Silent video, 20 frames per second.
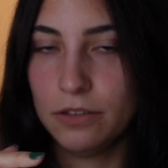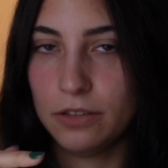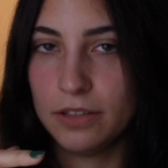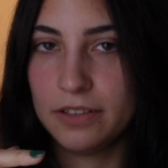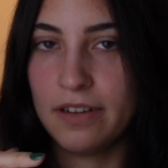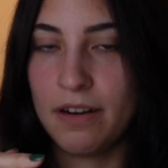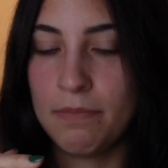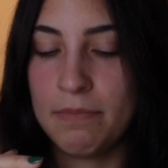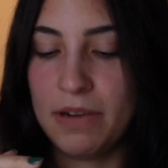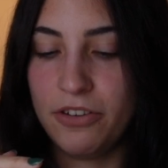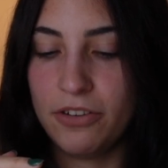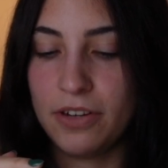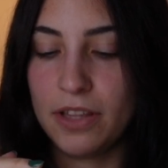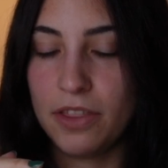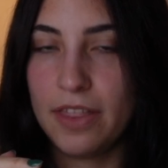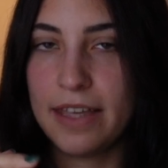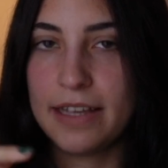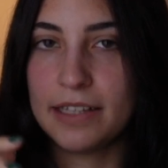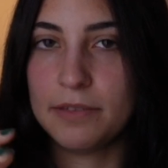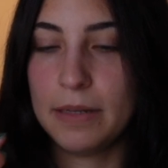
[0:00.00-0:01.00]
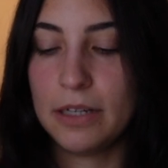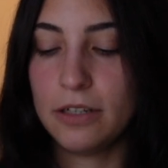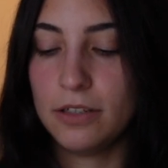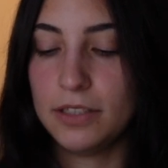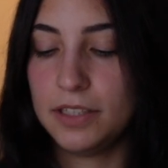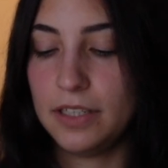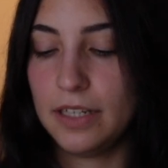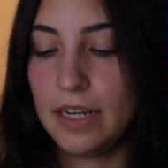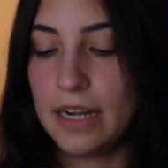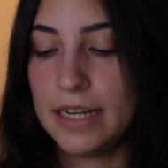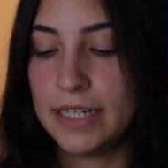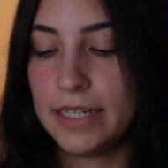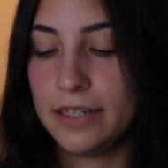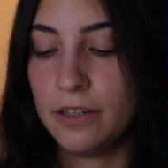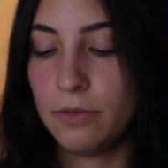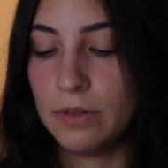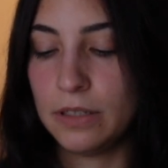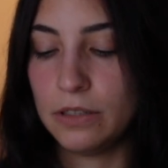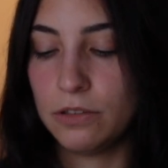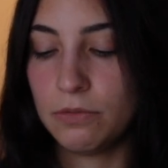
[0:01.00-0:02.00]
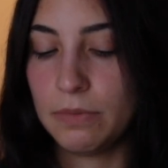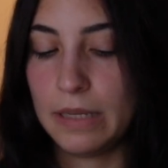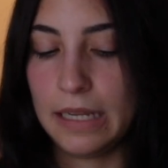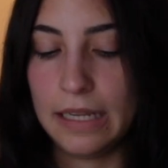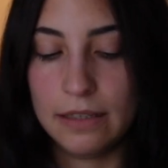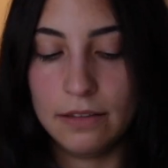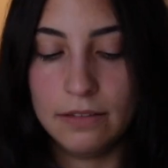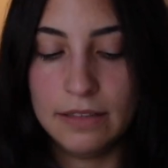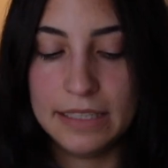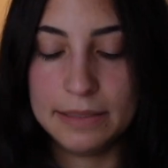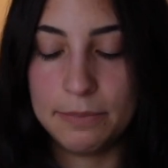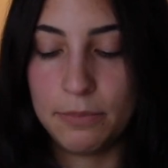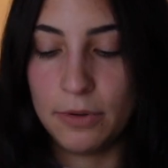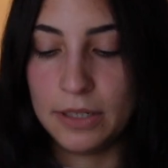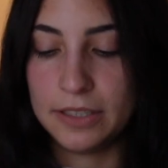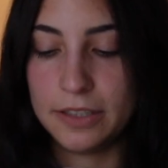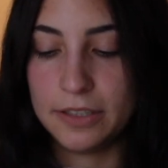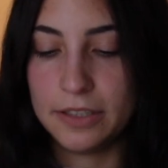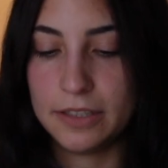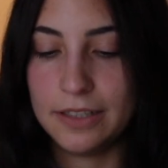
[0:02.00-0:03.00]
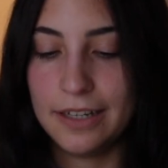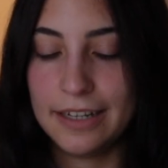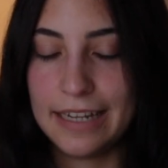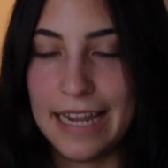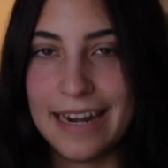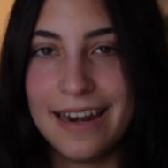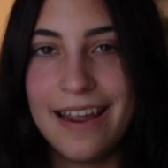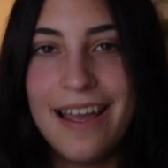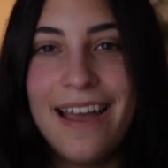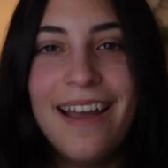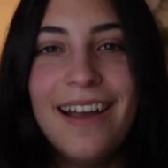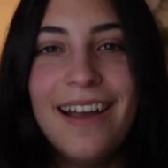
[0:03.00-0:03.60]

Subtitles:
to start measuring things because I didn't want to be disappointed again.